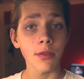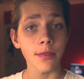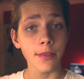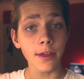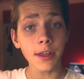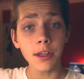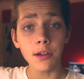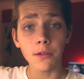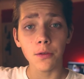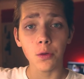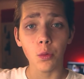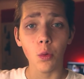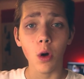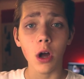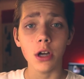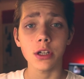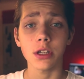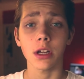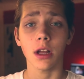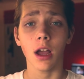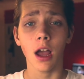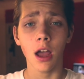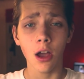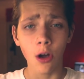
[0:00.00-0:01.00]
Thank you for
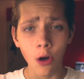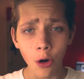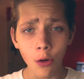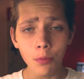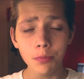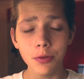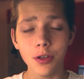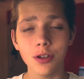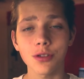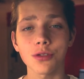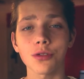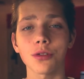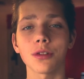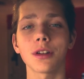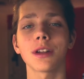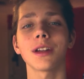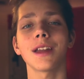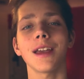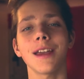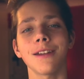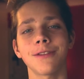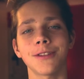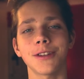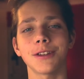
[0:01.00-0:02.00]
watching. I hope you enjoyed
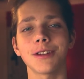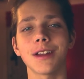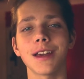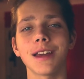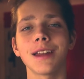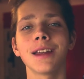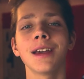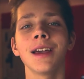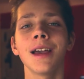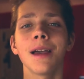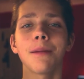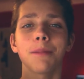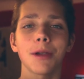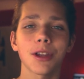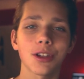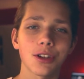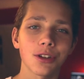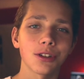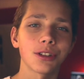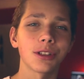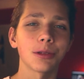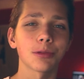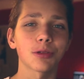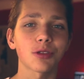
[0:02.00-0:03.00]
it. If you did, make
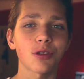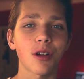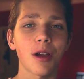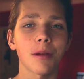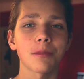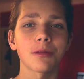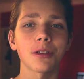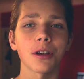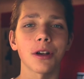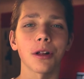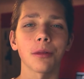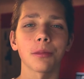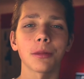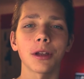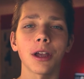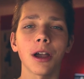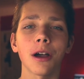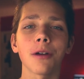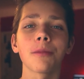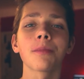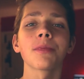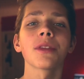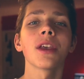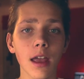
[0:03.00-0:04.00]
sure you subscribe to help me
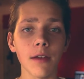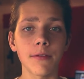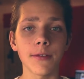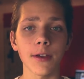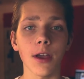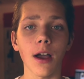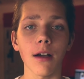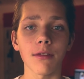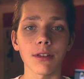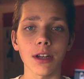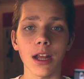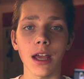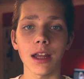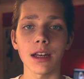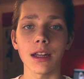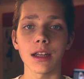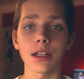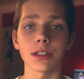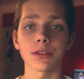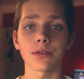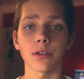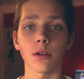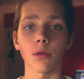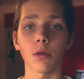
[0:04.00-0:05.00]
out. If you have any
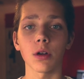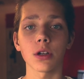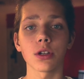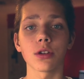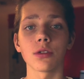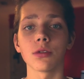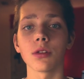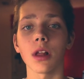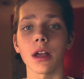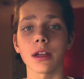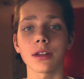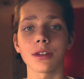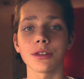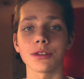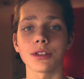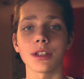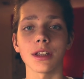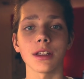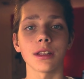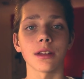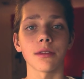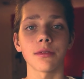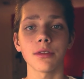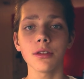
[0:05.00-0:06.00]
ideas for what you'd like to
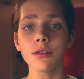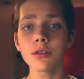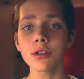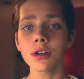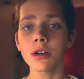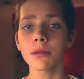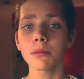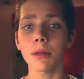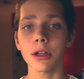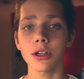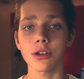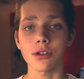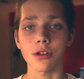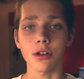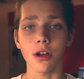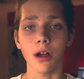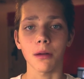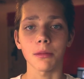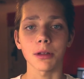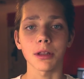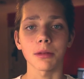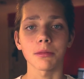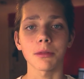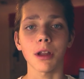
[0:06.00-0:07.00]
see in the future, make sure you
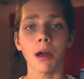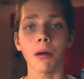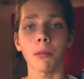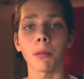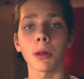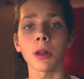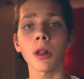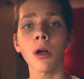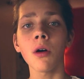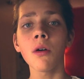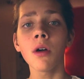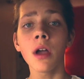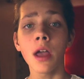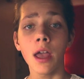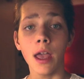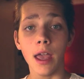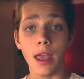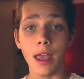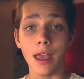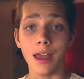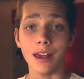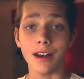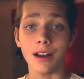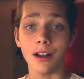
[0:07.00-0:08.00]
comment them down below,
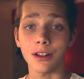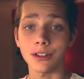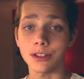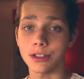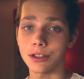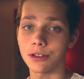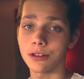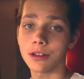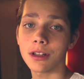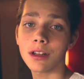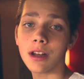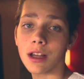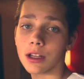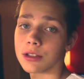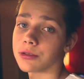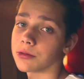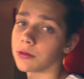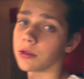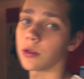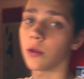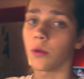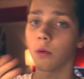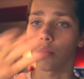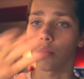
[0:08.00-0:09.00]
and I'll see you in the next one.